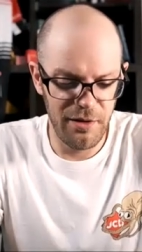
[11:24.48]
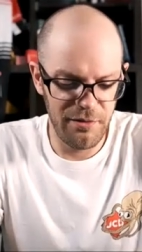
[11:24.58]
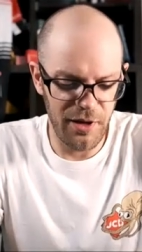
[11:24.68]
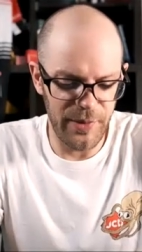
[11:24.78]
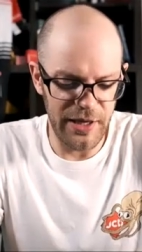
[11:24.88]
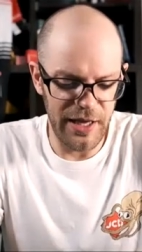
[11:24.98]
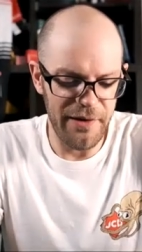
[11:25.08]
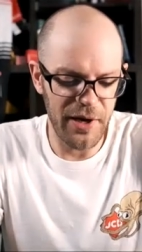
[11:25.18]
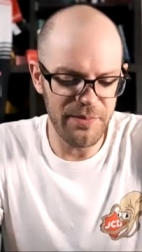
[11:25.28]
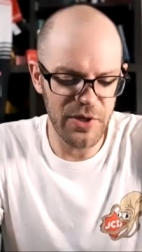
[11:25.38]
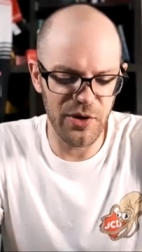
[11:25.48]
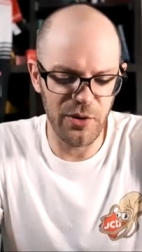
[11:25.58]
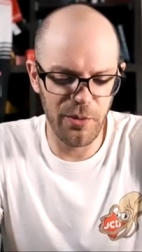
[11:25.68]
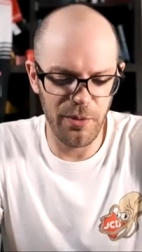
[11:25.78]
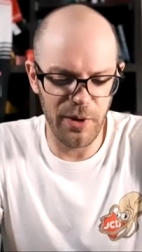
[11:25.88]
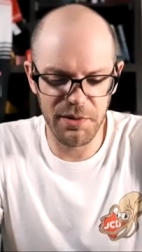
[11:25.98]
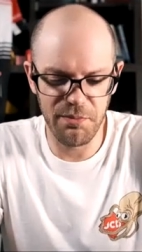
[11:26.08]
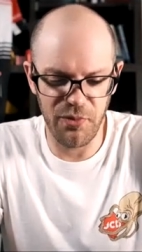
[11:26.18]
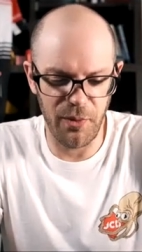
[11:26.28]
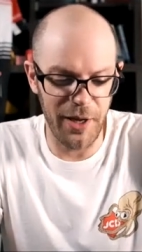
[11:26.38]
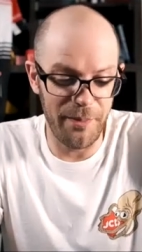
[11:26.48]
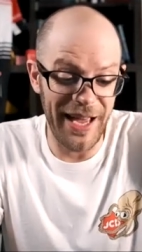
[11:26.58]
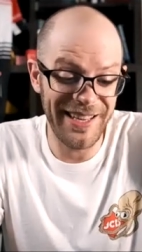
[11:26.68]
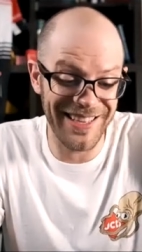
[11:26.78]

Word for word: I mean, the FM2 is probably a better